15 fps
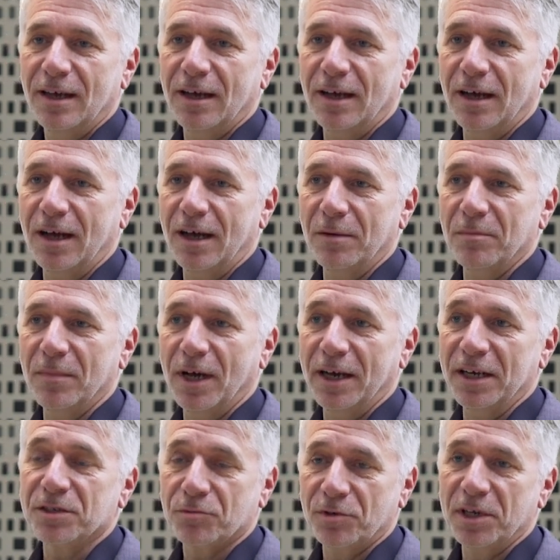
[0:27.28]

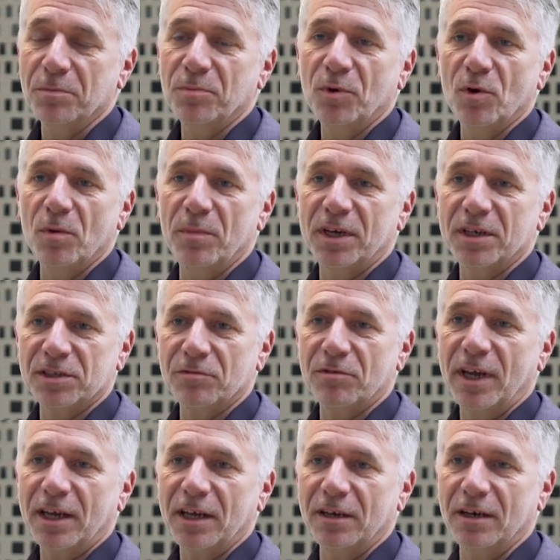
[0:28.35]
And it's really important because it
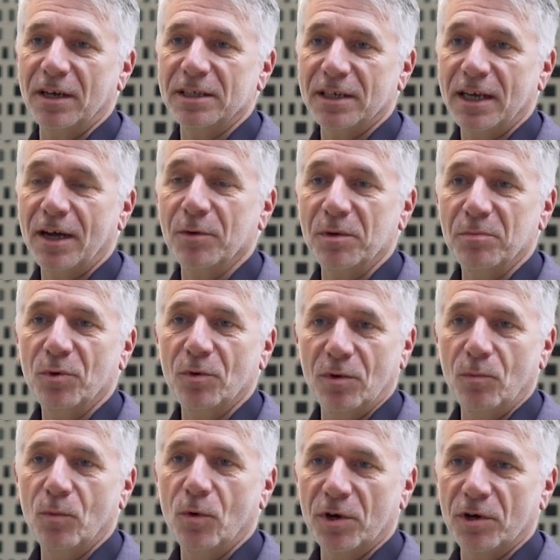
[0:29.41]
recognises how
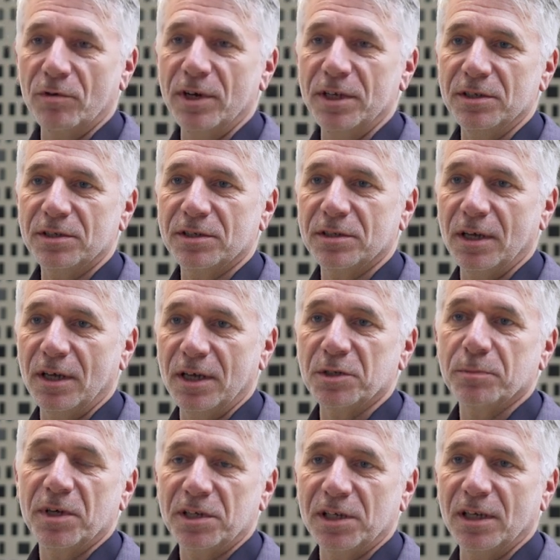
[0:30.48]
important water is,
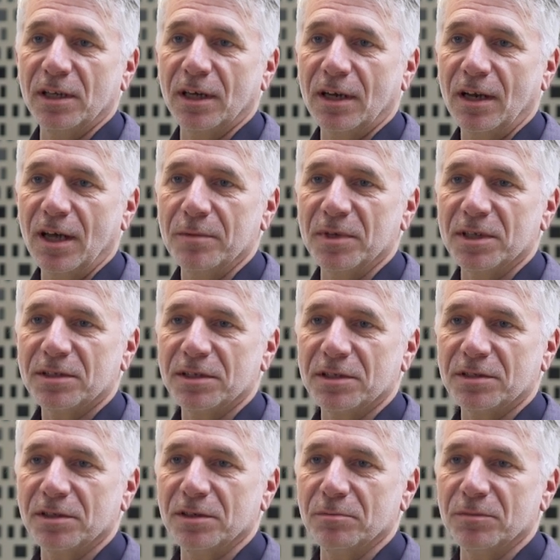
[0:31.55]
especially in the climate
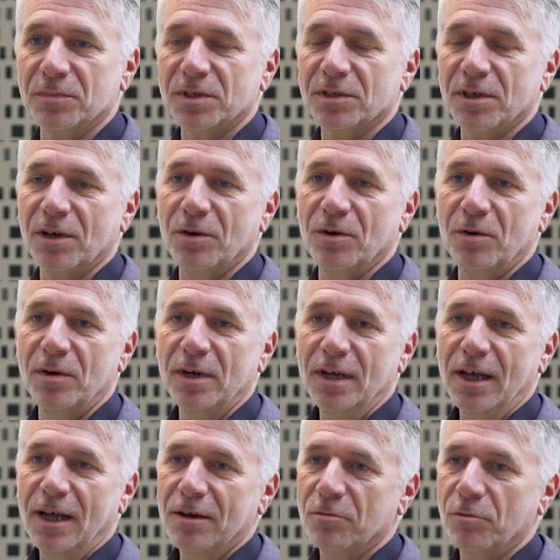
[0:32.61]
system. So
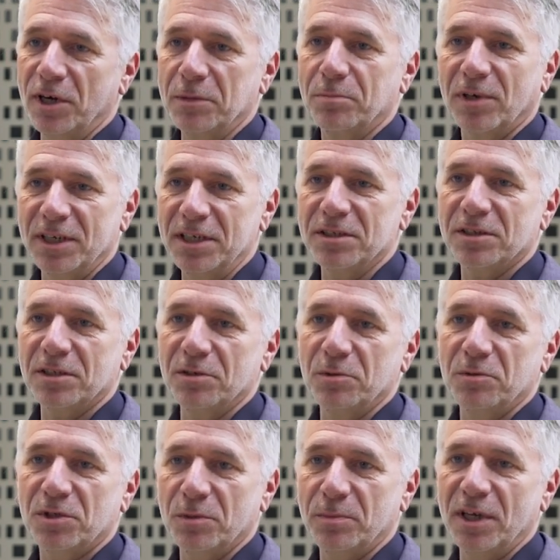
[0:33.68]
really pleased
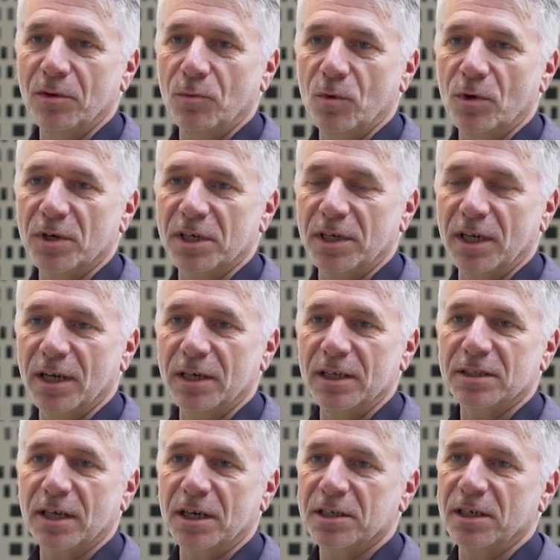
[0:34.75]
to be awarded it, and
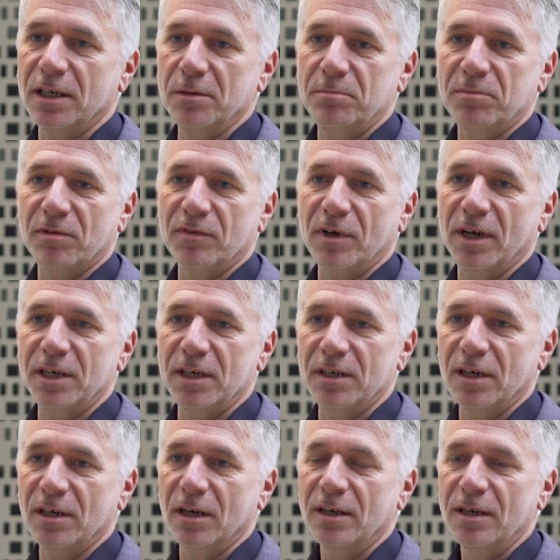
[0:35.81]
it's actually provided
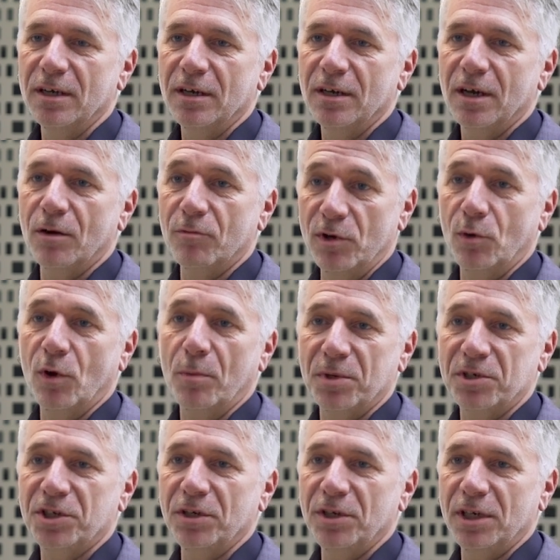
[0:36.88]
a real
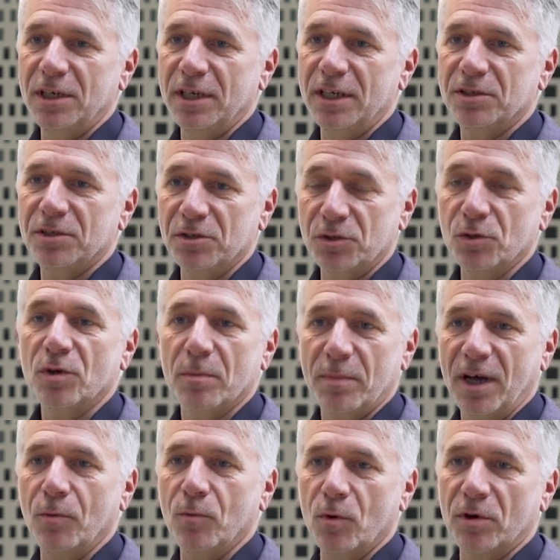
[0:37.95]
opportunity to talk
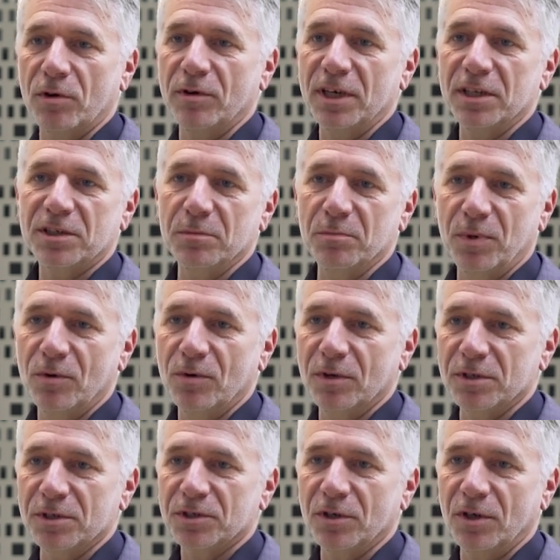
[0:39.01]
about water and its
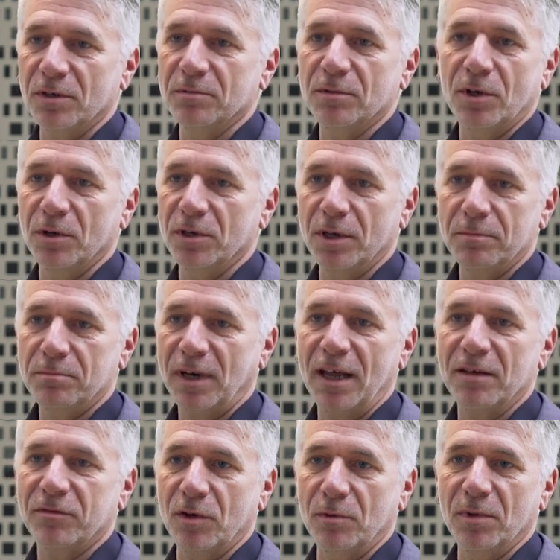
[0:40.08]
importance on a
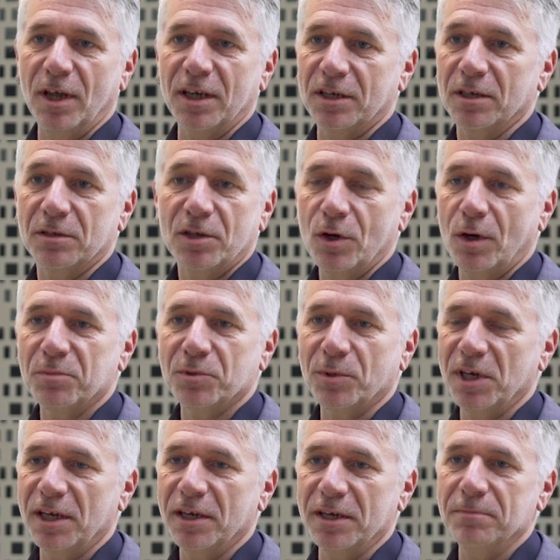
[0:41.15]
platform like at
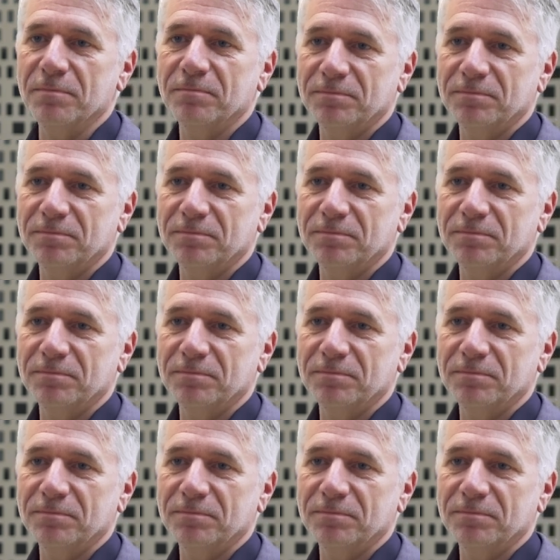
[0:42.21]
COP28.